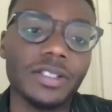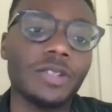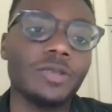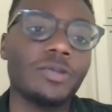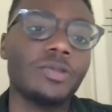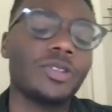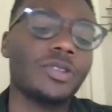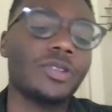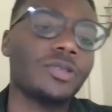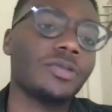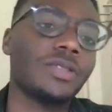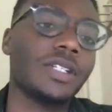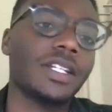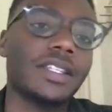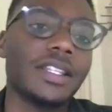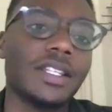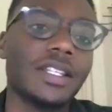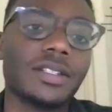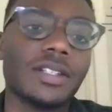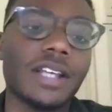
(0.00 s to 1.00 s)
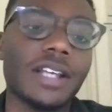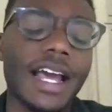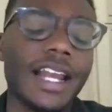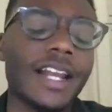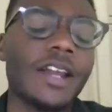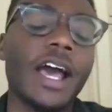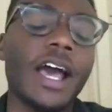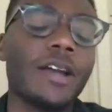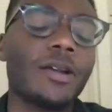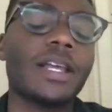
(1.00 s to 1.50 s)
You did this. I
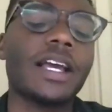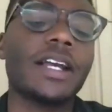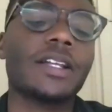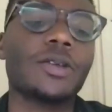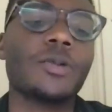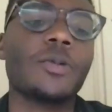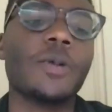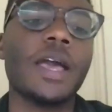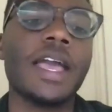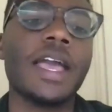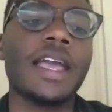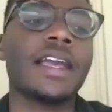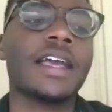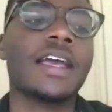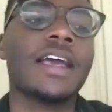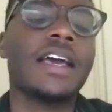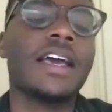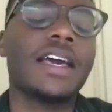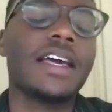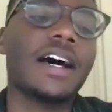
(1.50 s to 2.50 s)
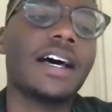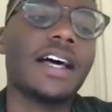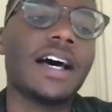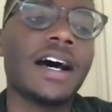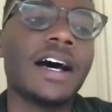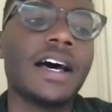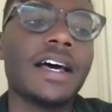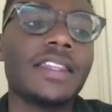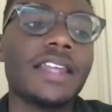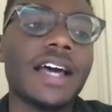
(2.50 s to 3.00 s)
don't like the way
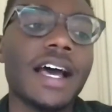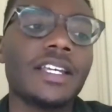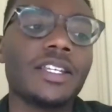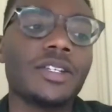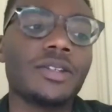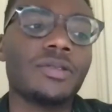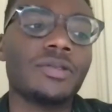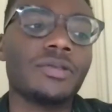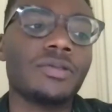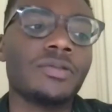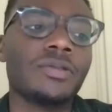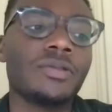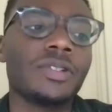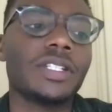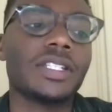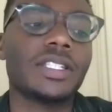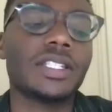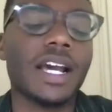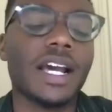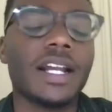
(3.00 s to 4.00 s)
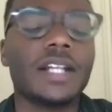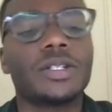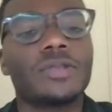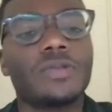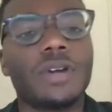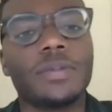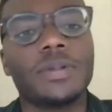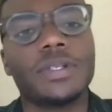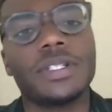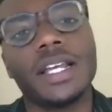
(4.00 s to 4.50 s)
that you decided
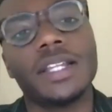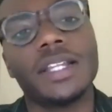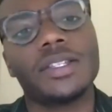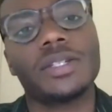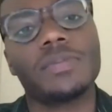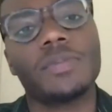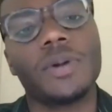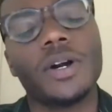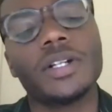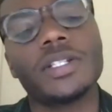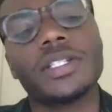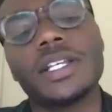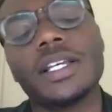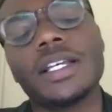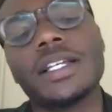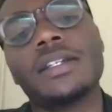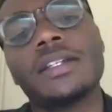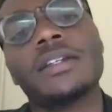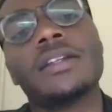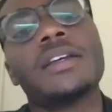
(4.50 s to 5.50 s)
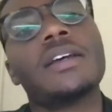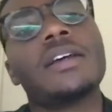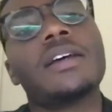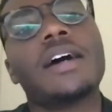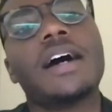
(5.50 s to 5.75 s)
to represent this person.